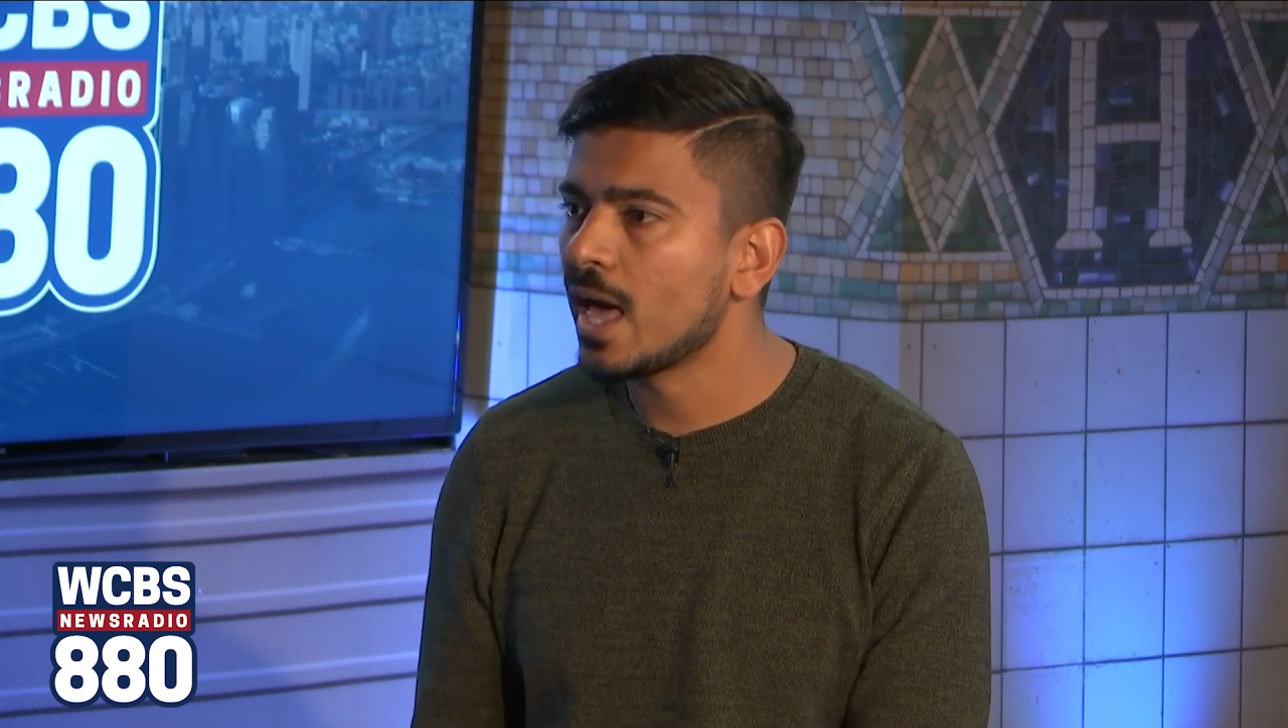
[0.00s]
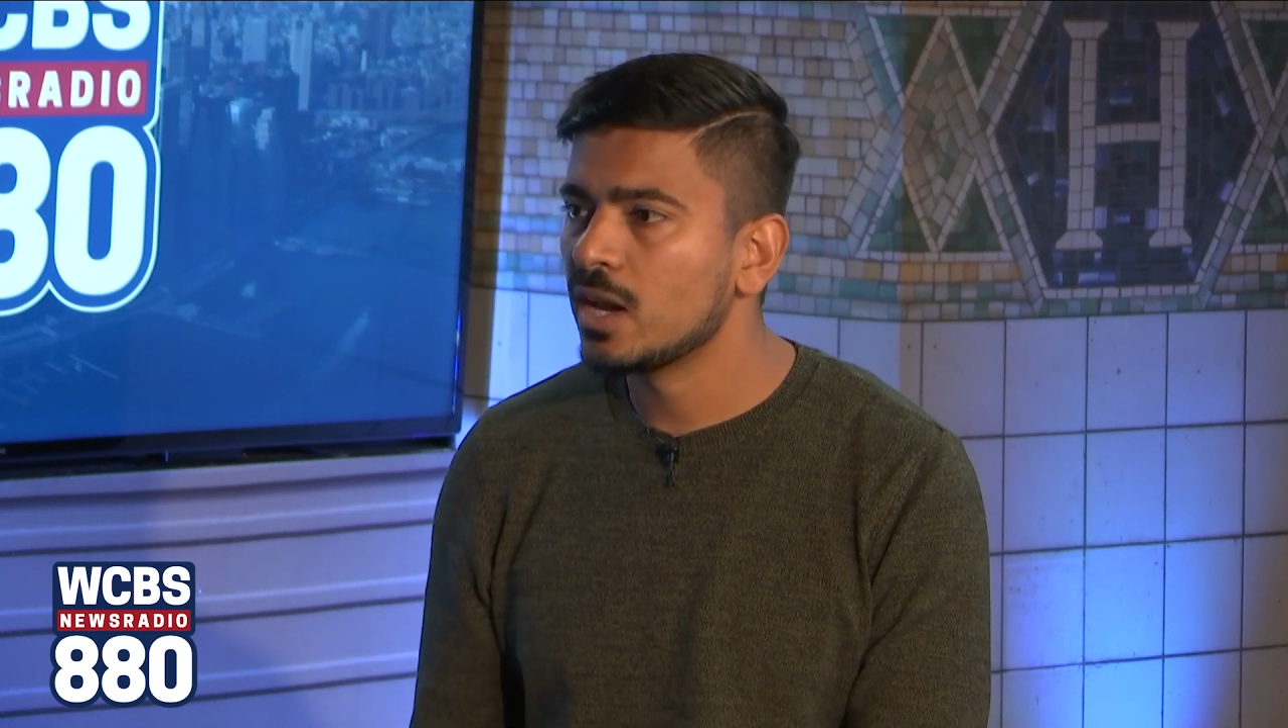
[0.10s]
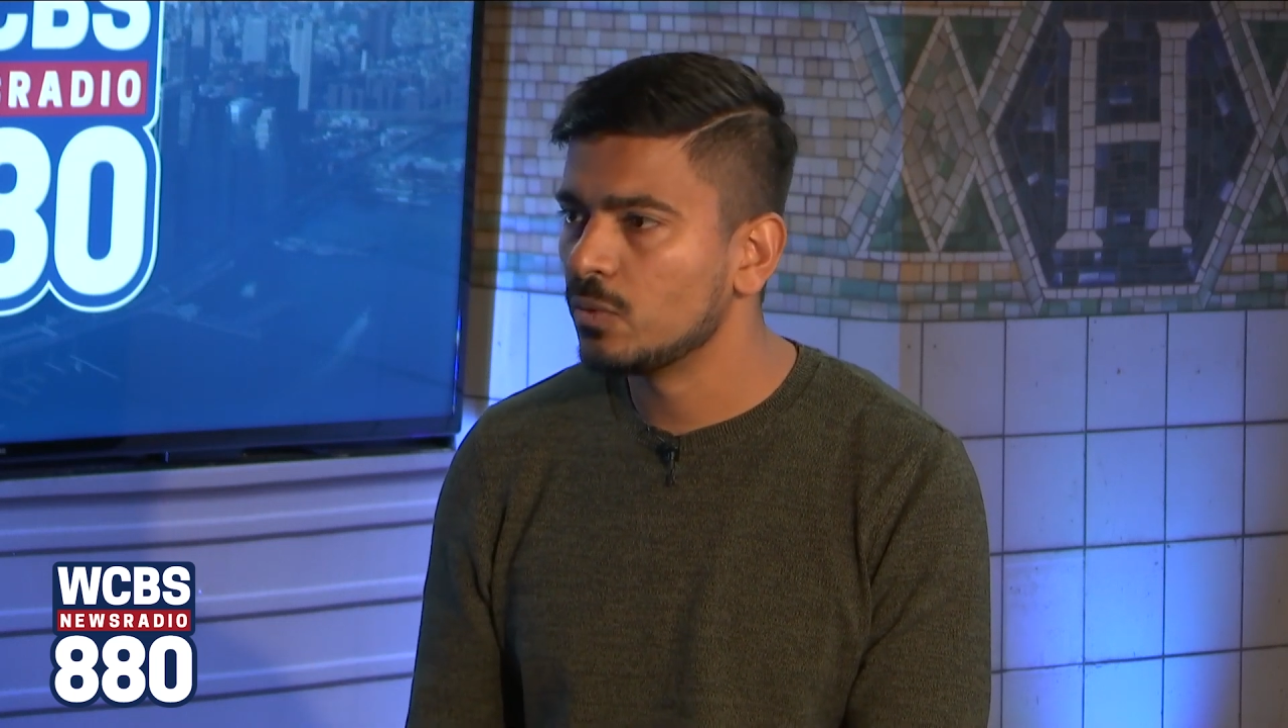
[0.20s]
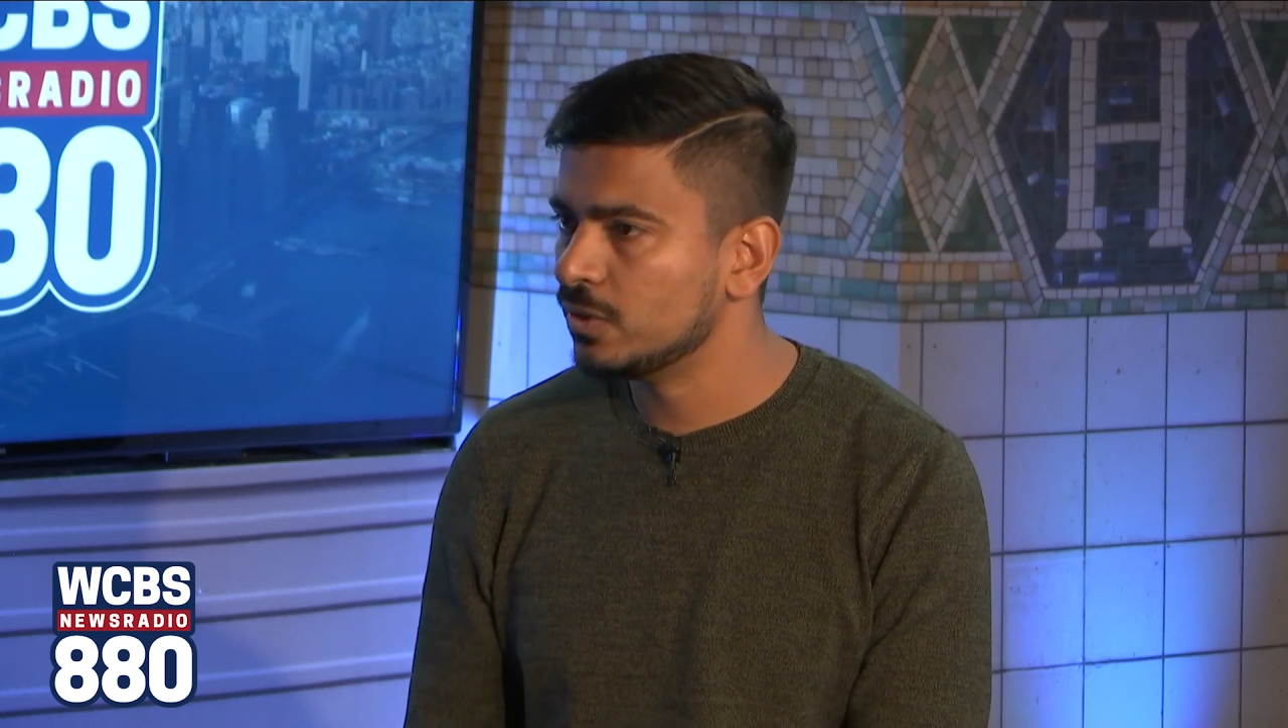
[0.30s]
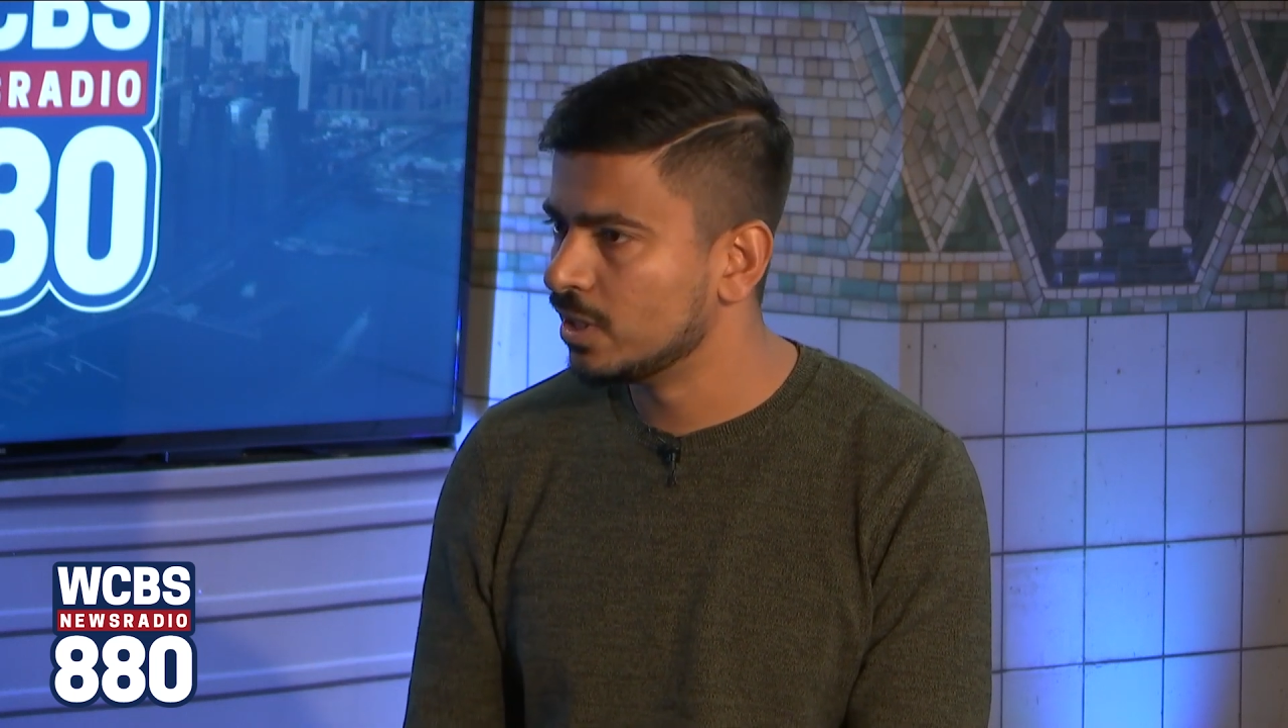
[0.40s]

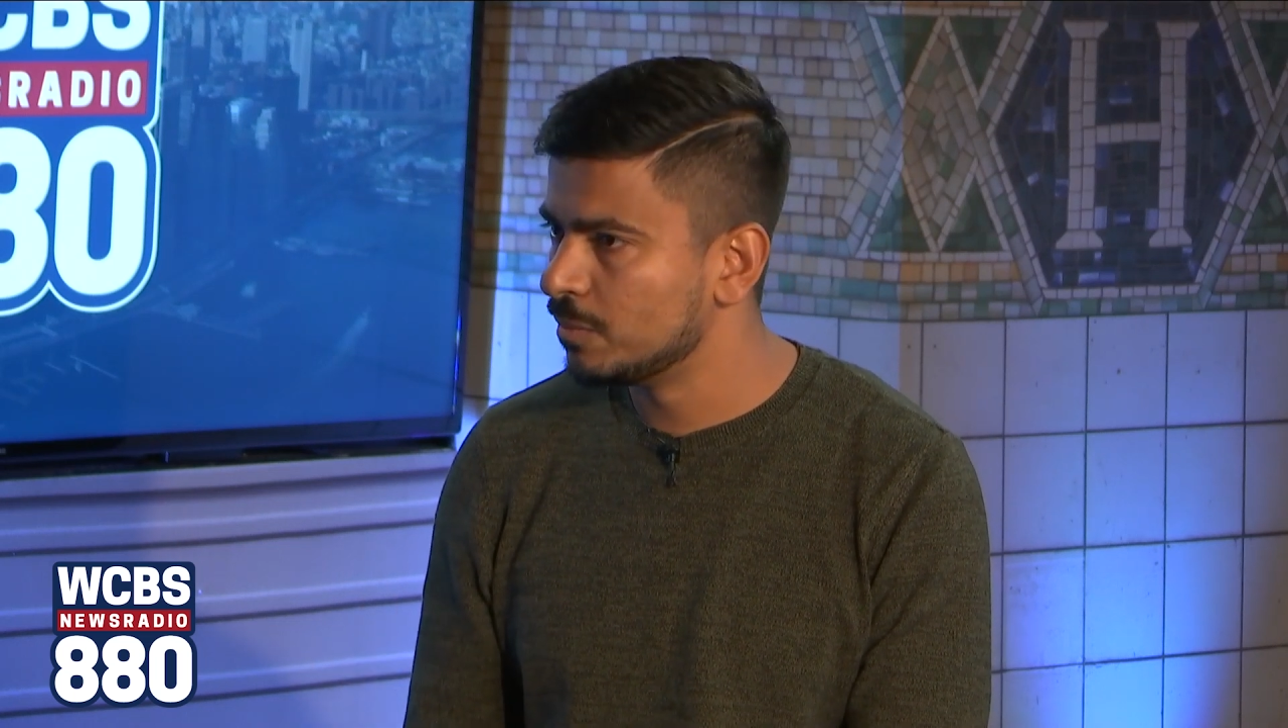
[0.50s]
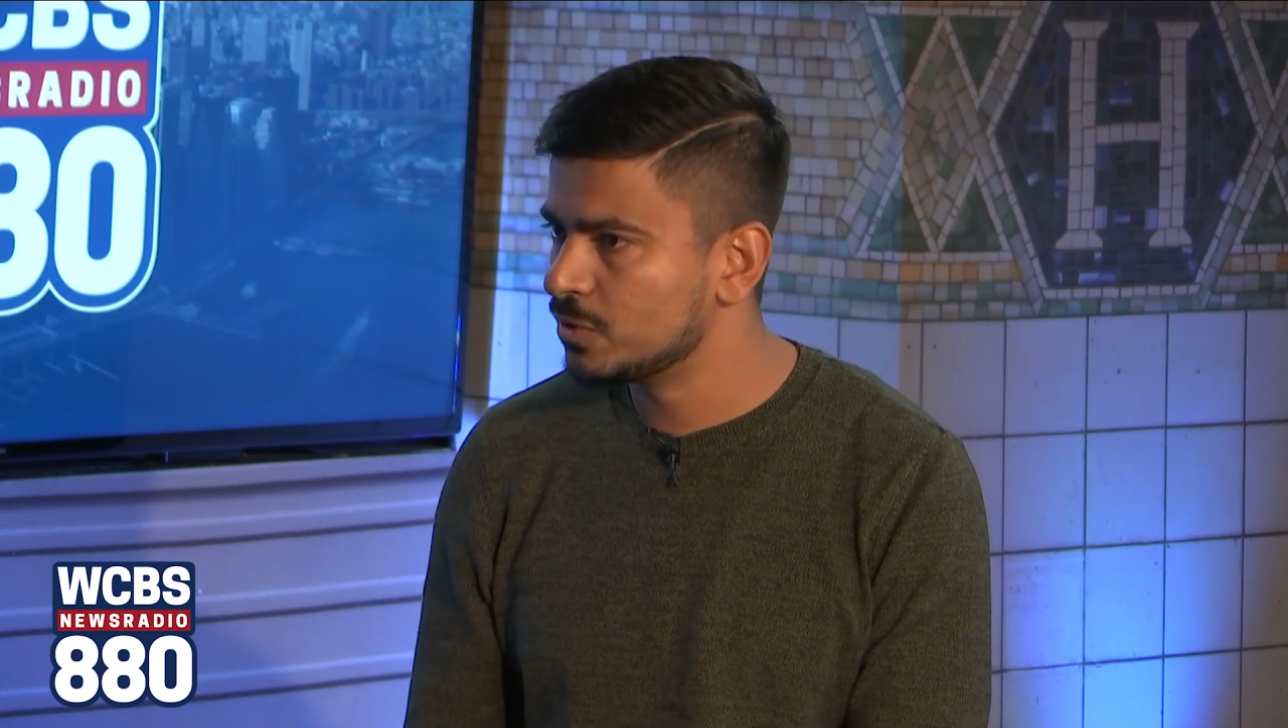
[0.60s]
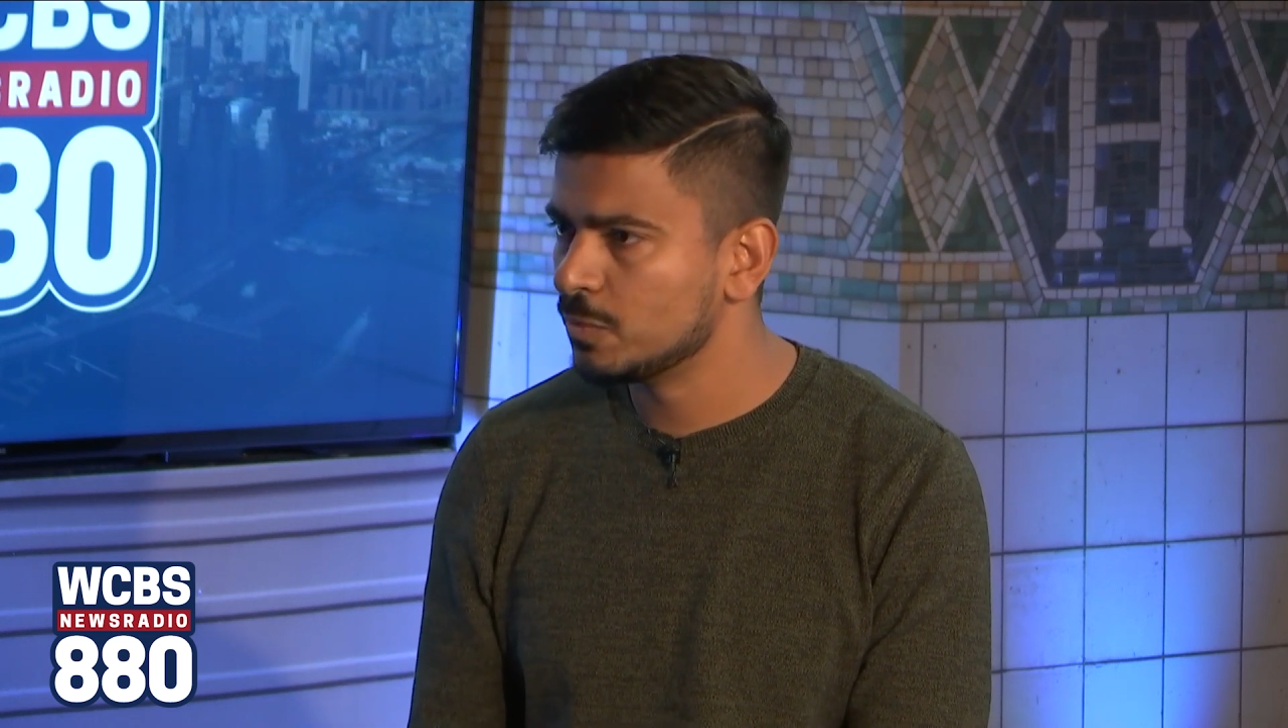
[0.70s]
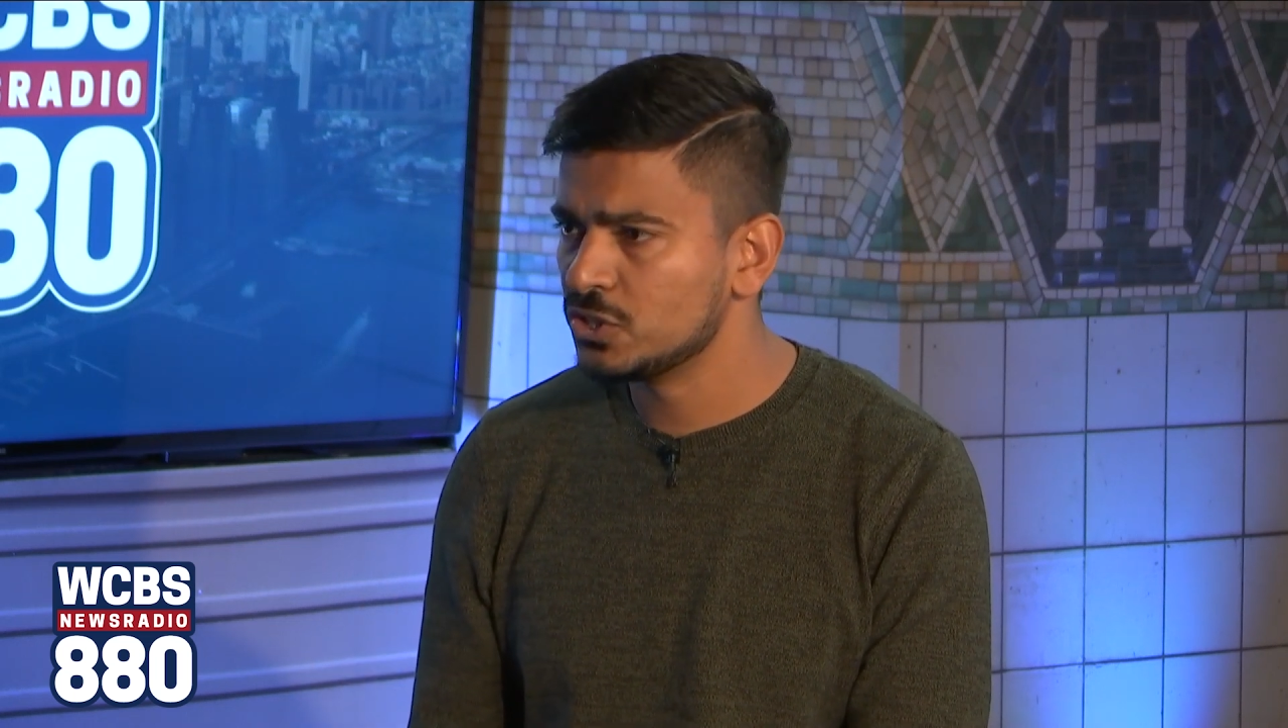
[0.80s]
algorithms,